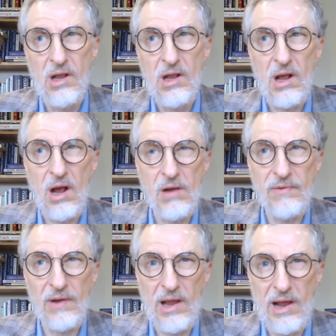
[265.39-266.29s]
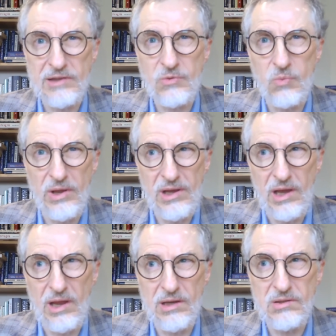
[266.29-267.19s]
over last
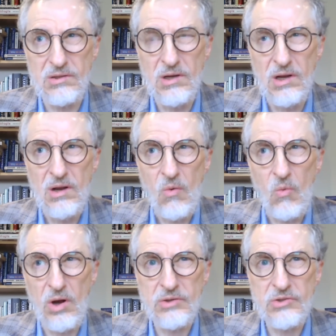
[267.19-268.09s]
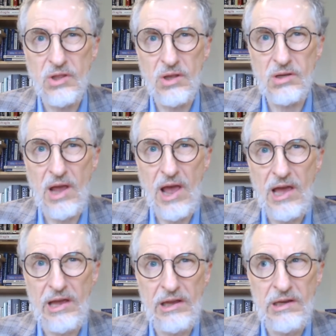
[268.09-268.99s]
weekend was that
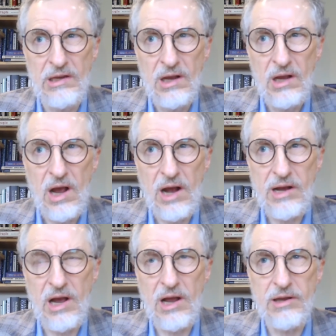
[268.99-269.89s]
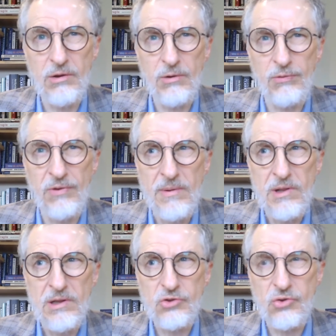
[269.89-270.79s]
a kind of
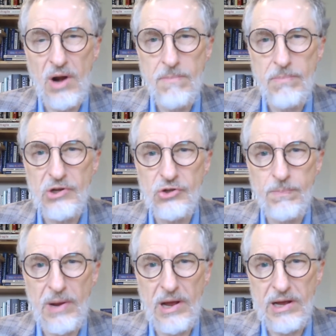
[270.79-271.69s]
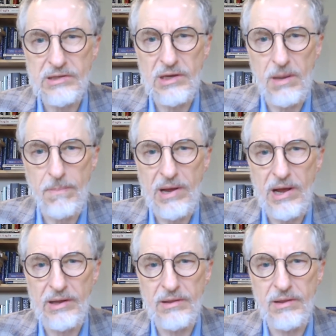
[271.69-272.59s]
Trumpish party, a
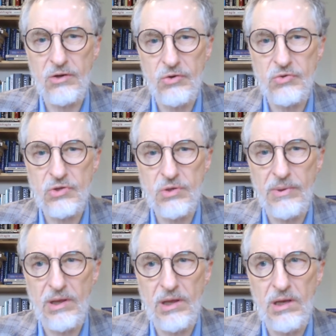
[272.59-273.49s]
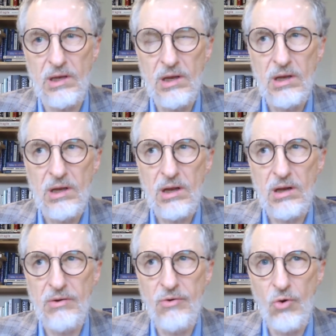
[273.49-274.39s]
party that used to be a
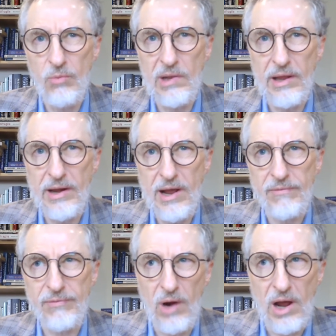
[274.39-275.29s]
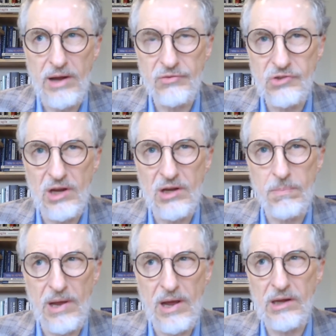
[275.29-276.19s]
normal enough right of centre
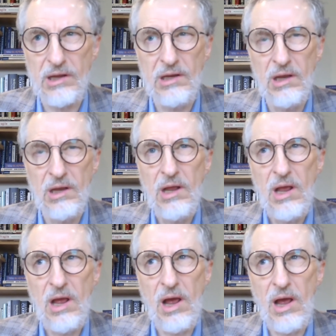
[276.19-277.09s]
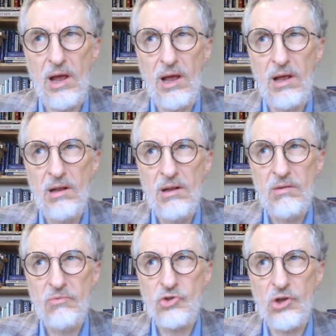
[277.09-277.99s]
party,
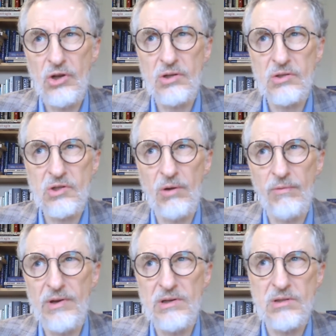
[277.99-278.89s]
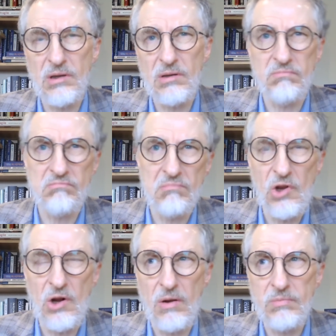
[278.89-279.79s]
turned itself into,
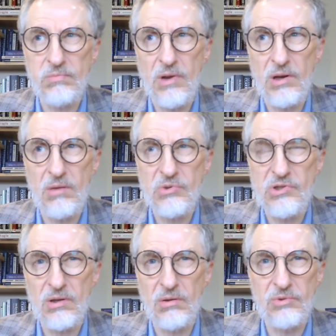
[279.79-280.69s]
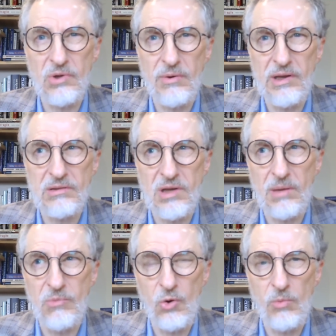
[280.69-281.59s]
it was still doing some
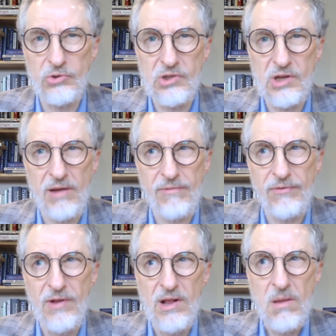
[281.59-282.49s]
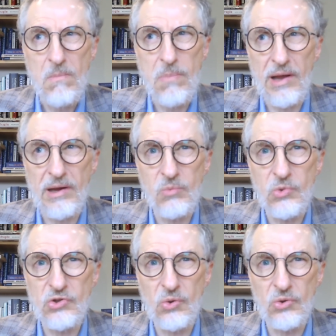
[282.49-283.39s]
normal stuff, but it was
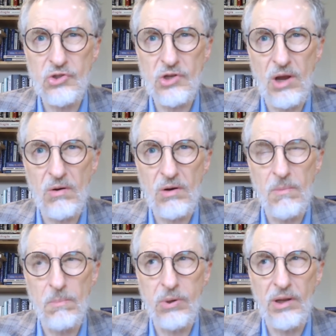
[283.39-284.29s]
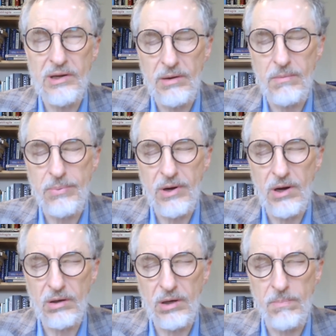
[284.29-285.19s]
also completely
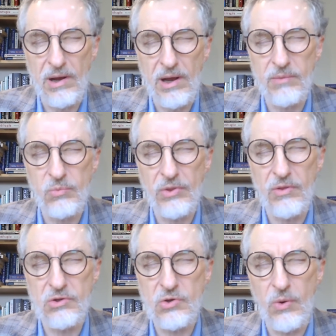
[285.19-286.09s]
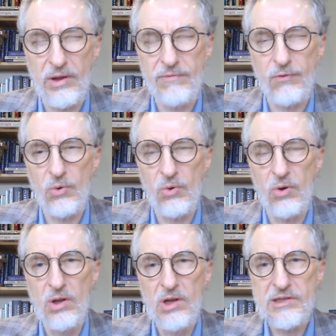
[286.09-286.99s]
preoccupied with the
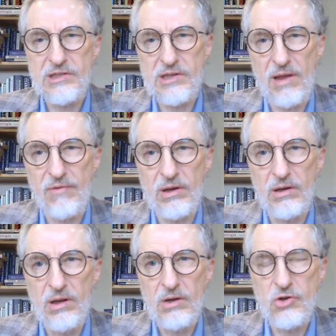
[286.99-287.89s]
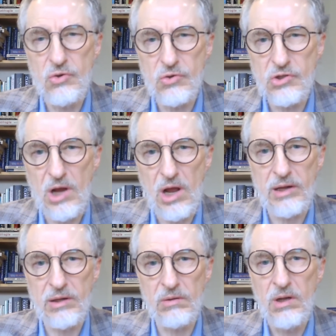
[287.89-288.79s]
24/7 news
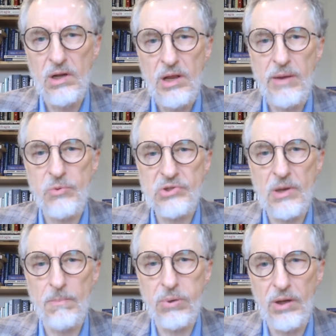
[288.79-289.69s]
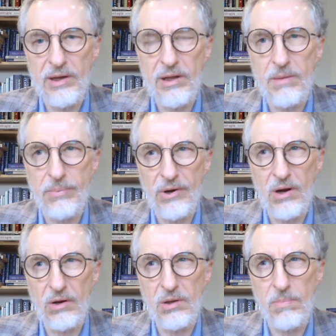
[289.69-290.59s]
cycle. It was completely
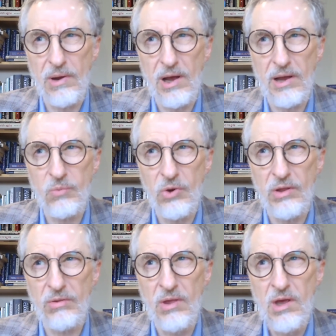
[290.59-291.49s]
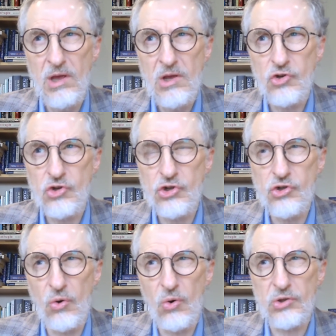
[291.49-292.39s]
preoccupied with
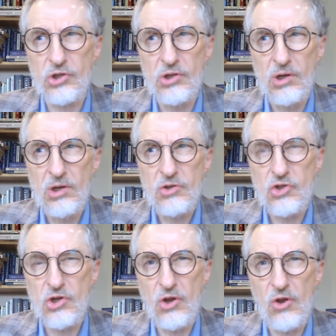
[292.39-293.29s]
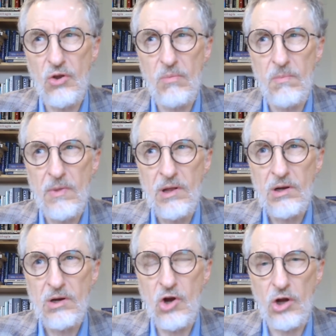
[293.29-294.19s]
short-term
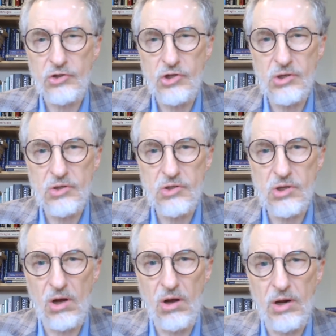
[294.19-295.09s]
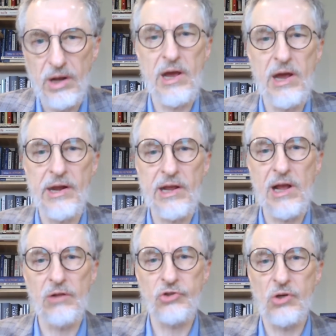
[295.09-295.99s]
gotchas on a kind of
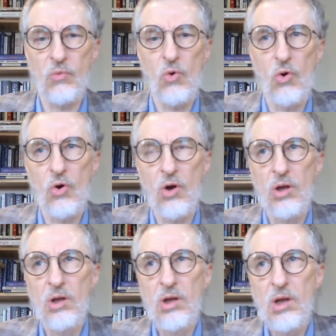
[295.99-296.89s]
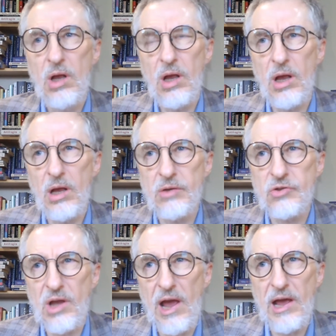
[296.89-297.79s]
culture war
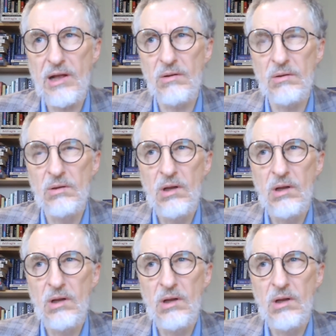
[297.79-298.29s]
scale.